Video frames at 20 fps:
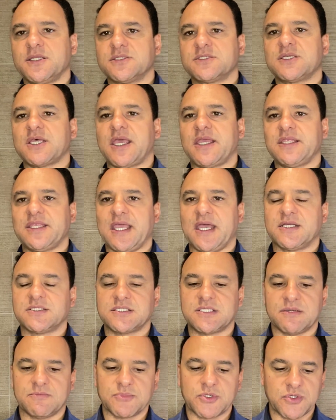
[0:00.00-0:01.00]
and take down
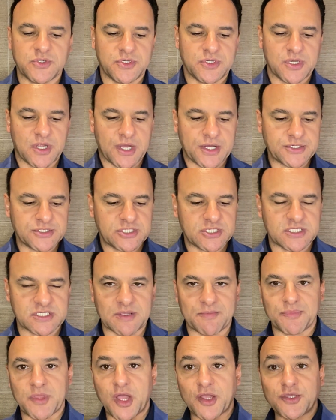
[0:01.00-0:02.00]
some good notes because
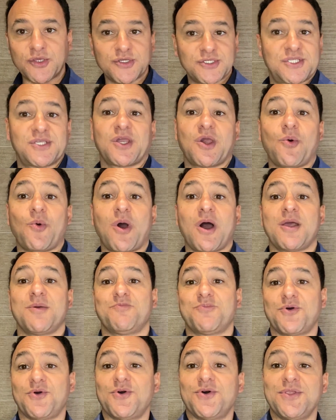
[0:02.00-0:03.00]
I'm not using a
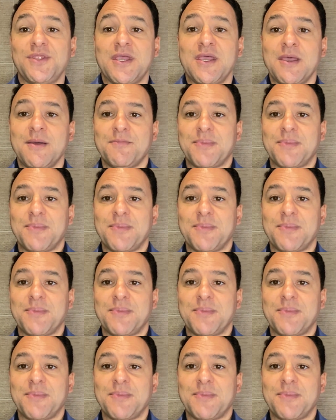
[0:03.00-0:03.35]
whiteboard,